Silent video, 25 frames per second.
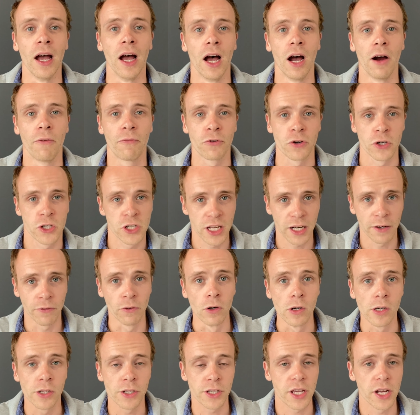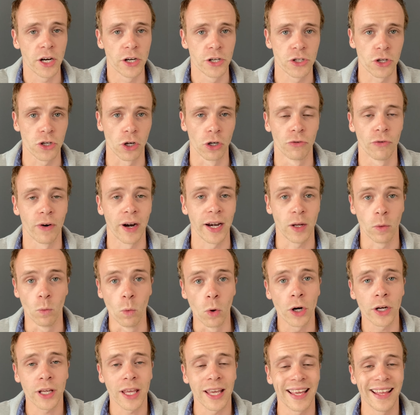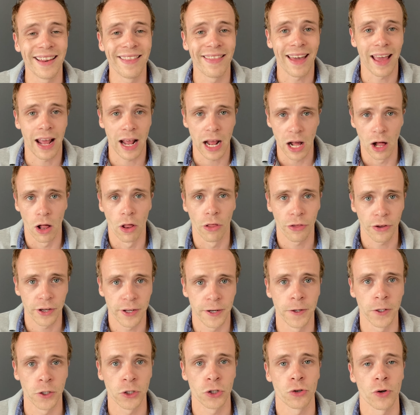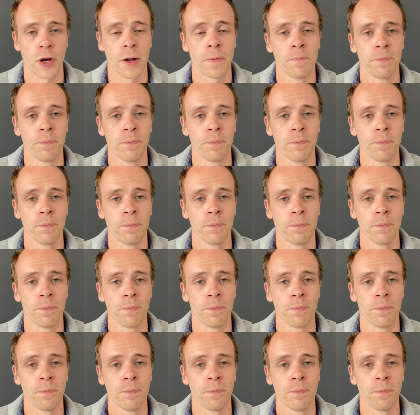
for several years already, working in the health industry.